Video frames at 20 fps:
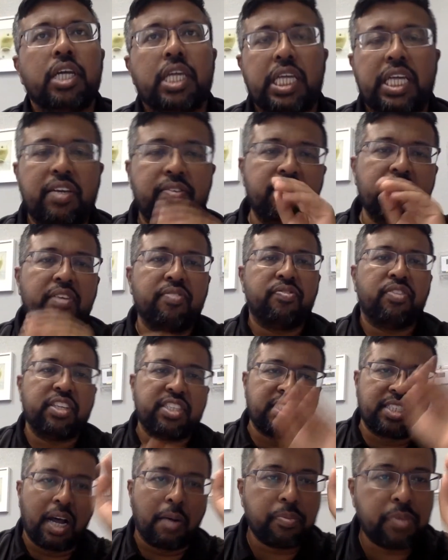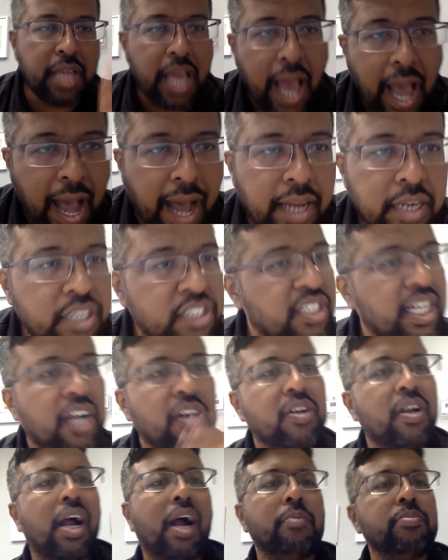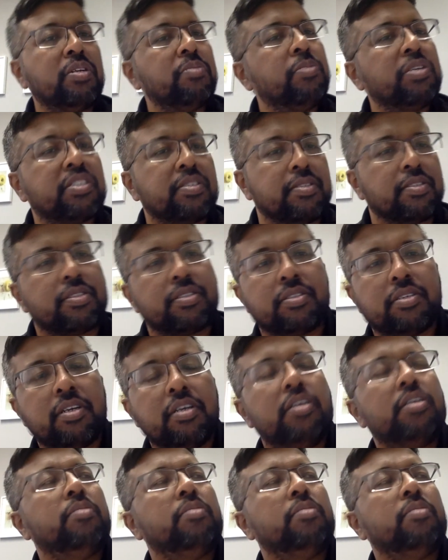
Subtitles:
Even if they stop the ad, it's not going to harm their business